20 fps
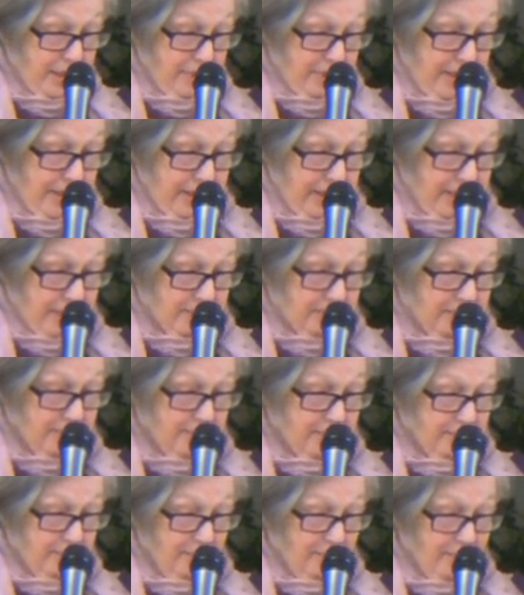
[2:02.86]
committee
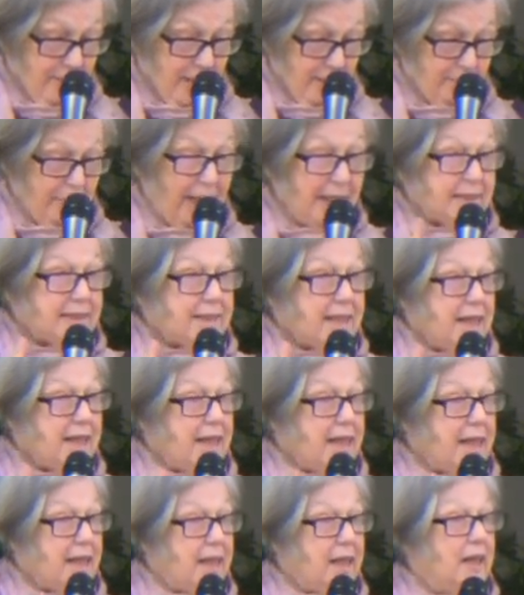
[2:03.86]
by
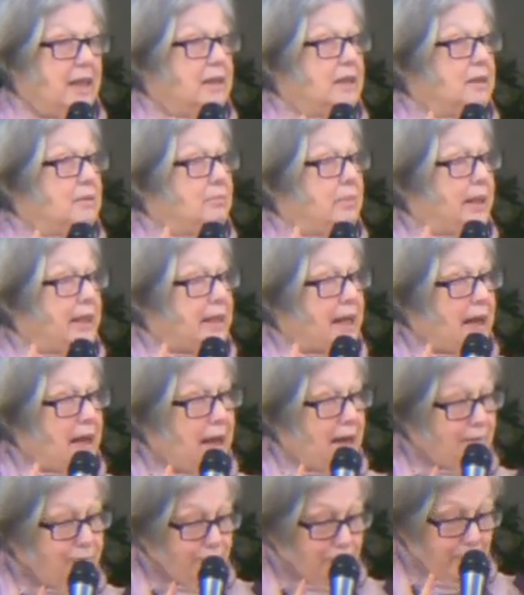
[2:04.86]
saying, but
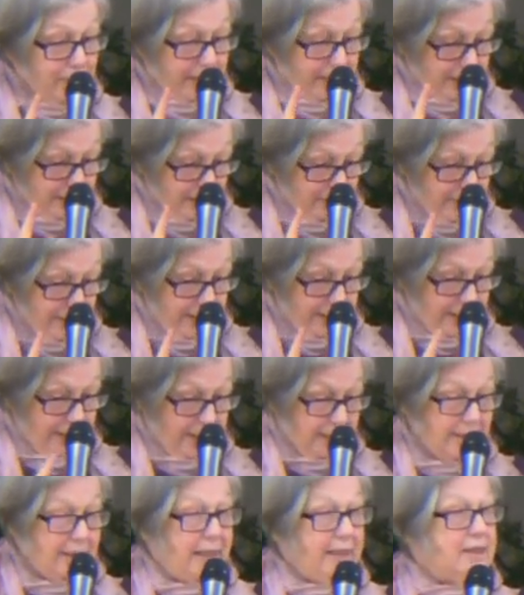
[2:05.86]
every committee
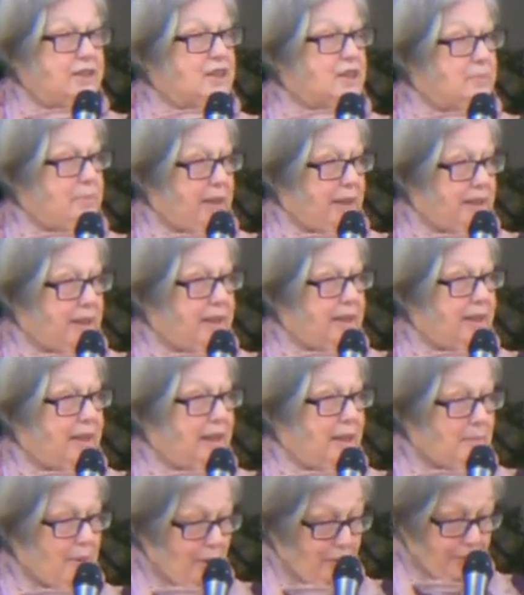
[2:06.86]
needs to be thinking
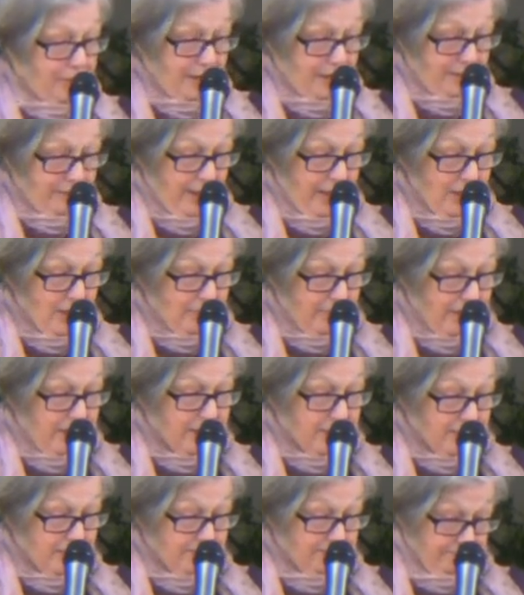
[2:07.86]
about the
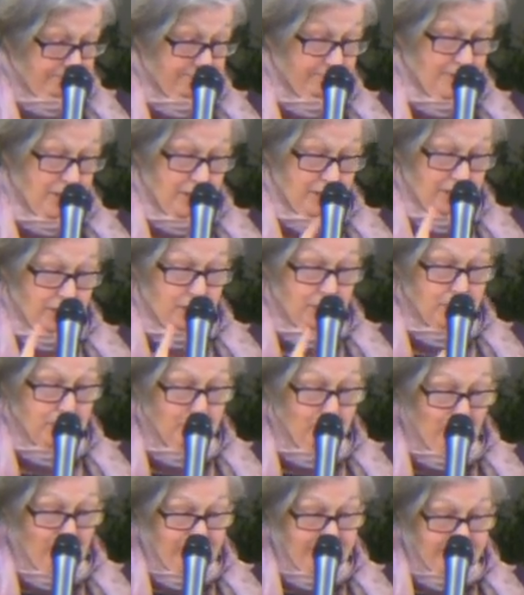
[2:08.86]
environment. Good
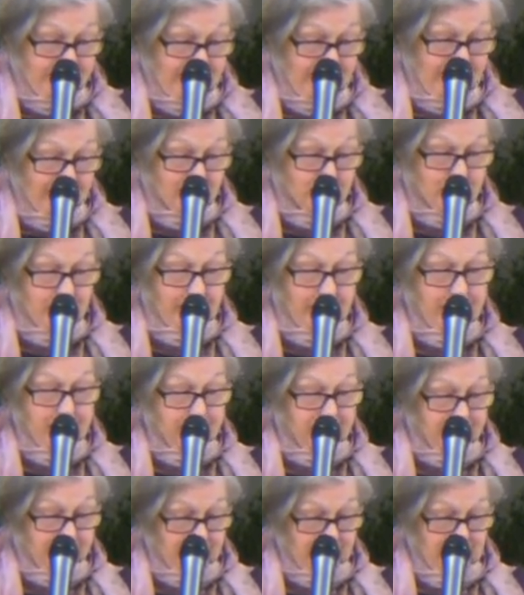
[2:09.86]
point, actually.
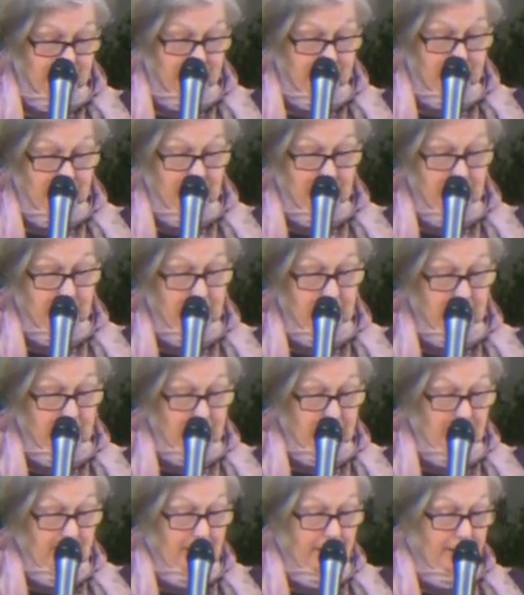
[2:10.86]

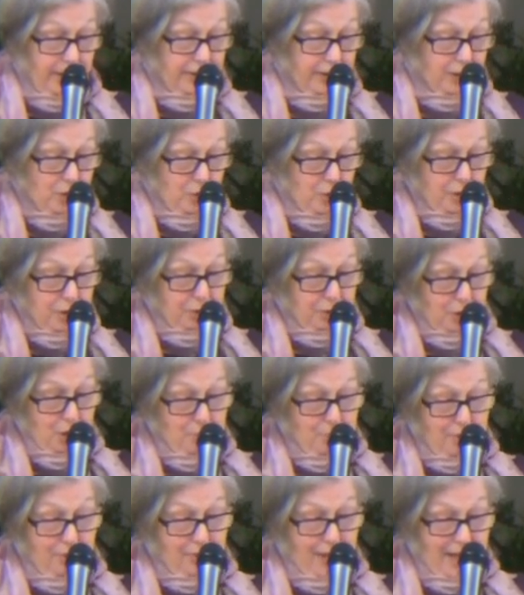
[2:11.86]
The core
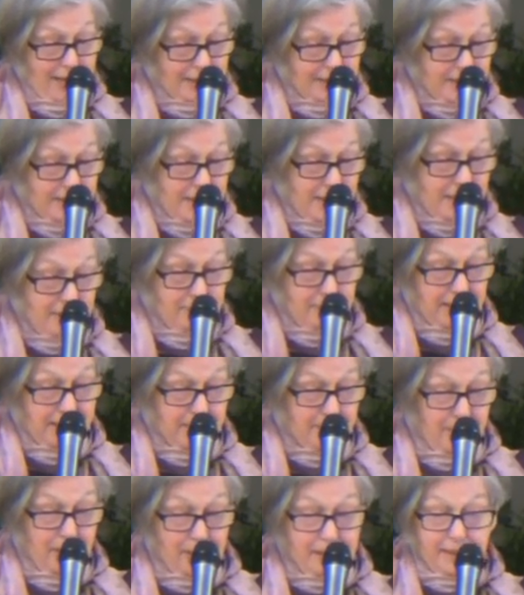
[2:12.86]
group of that team is
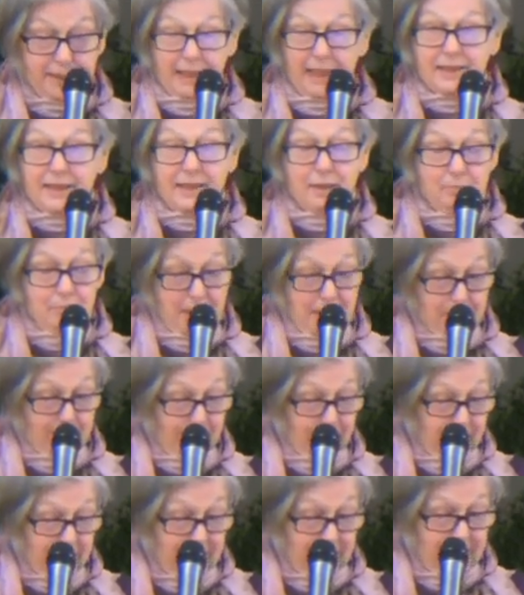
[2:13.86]
about a dozen
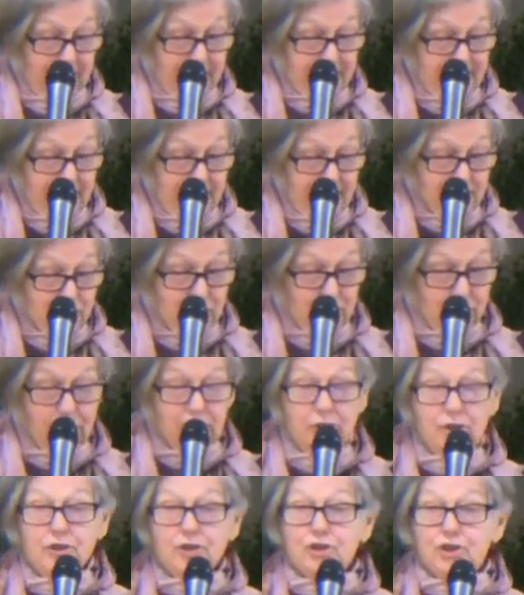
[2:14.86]
people, and they take
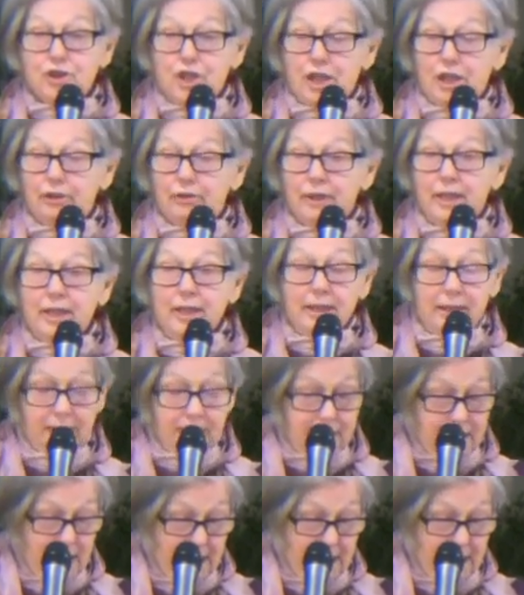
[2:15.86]
turns chairing and